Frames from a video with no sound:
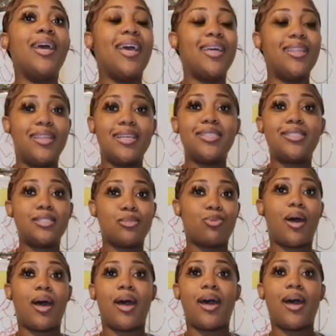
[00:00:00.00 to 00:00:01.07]
And this is
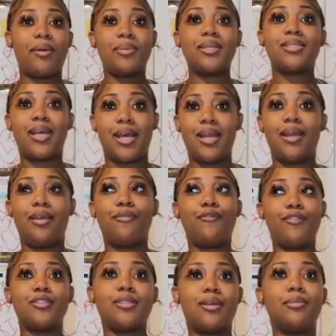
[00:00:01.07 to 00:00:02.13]
why I'm excited
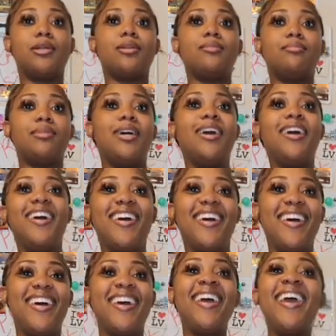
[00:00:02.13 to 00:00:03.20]
for summer.
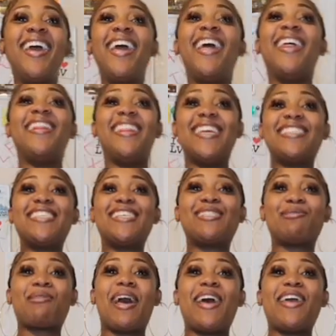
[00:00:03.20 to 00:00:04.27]
This
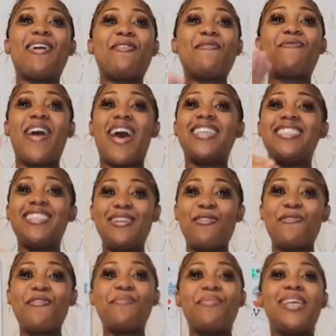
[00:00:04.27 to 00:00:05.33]
is why, yo, Fashion
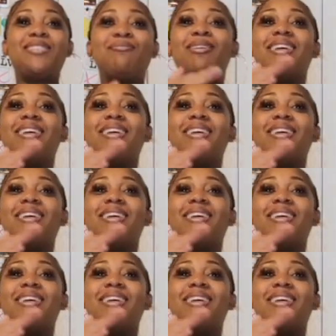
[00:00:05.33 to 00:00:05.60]
Nova makes